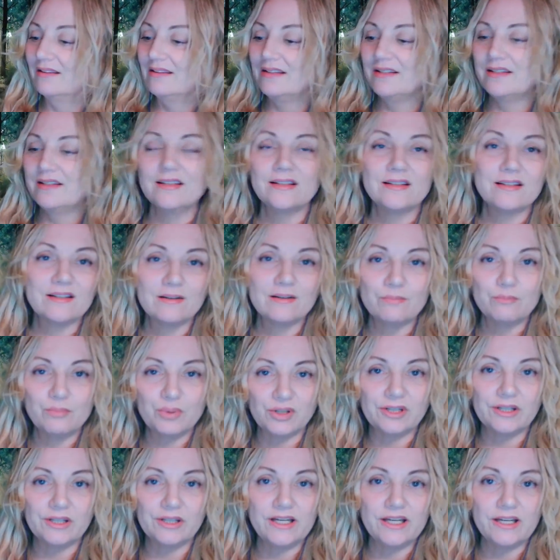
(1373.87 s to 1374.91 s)
This is
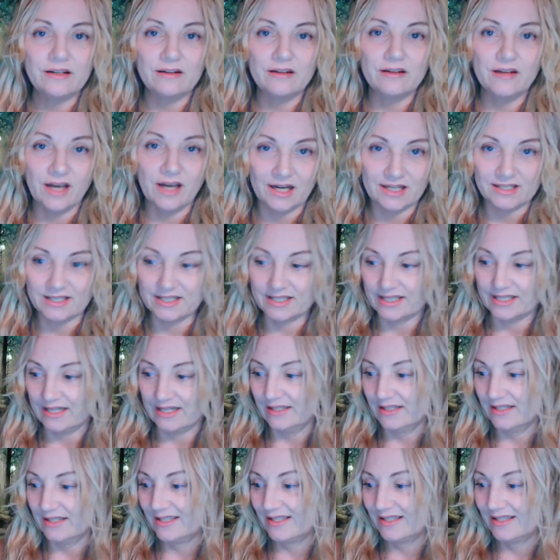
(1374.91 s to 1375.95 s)
complete
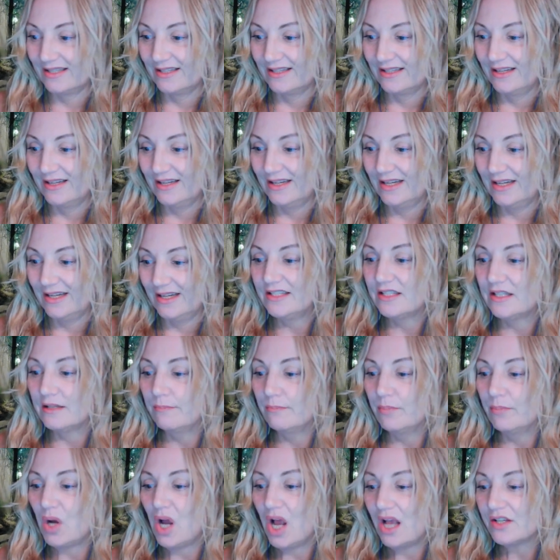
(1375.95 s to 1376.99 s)
nonsense. It's
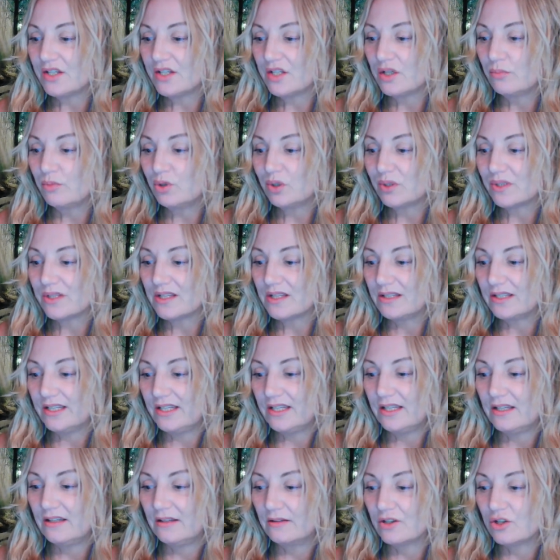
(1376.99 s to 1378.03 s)
impossible to
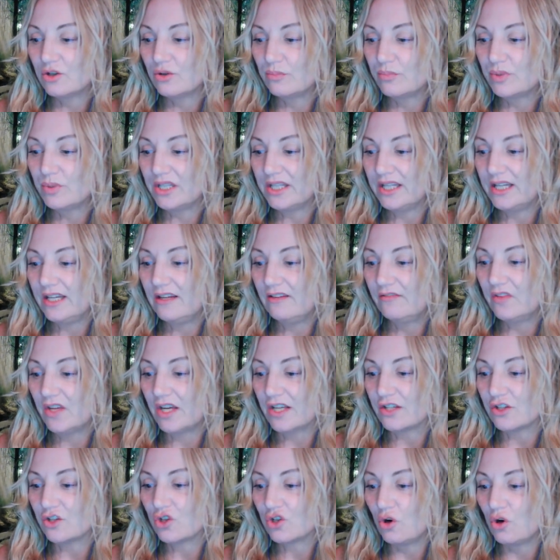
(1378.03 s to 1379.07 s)
believe
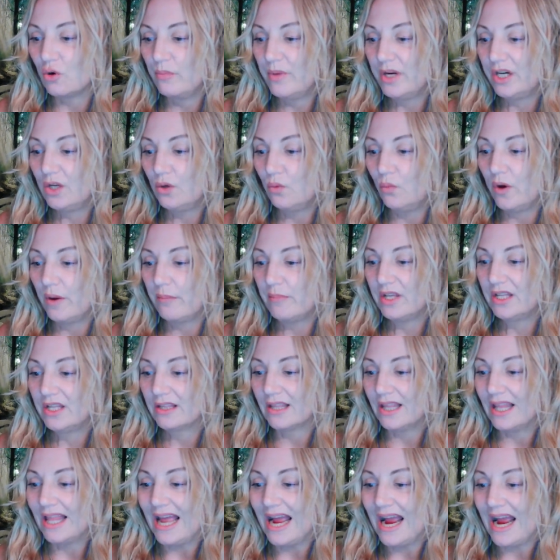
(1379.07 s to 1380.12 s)
that so many women
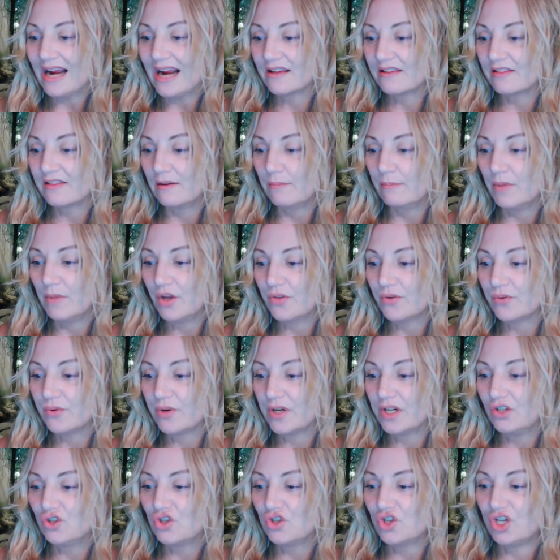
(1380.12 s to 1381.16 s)
lack the
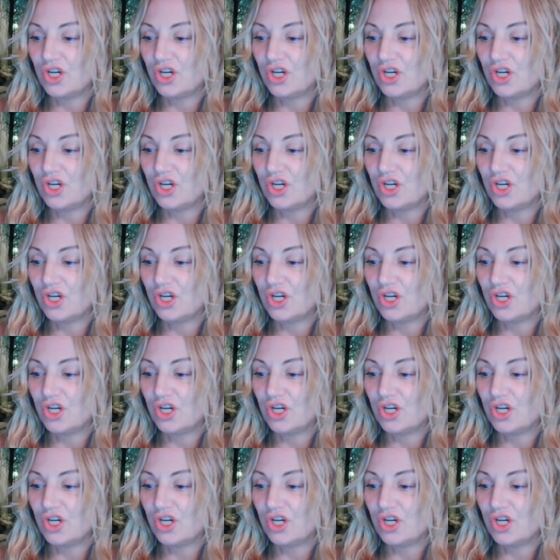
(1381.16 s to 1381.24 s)
mothering